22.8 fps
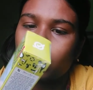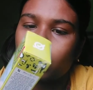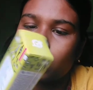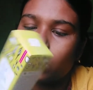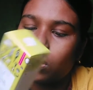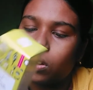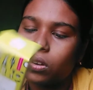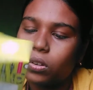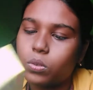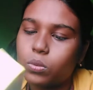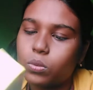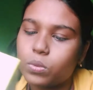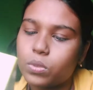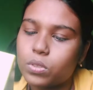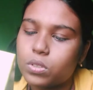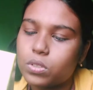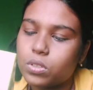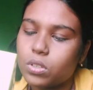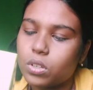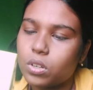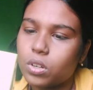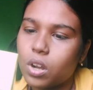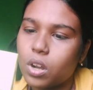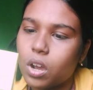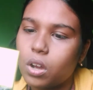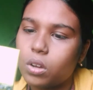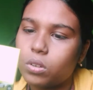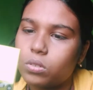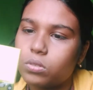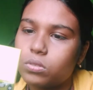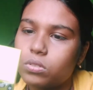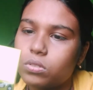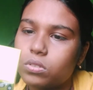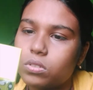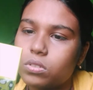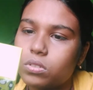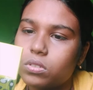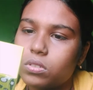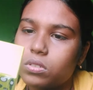got was around,